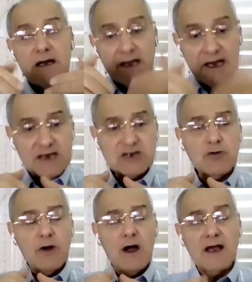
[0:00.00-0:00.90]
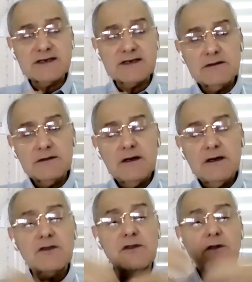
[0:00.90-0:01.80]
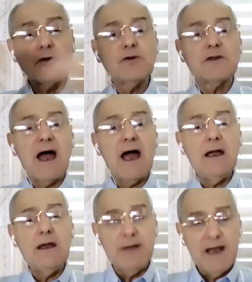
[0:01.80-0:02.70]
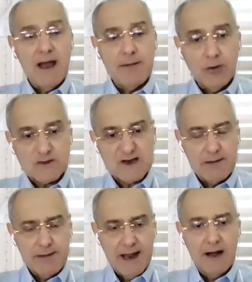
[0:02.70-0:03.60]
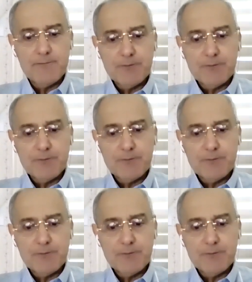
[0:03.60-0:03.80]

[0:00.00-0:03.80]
reached to us through the Ibn Abi Usaybi'a.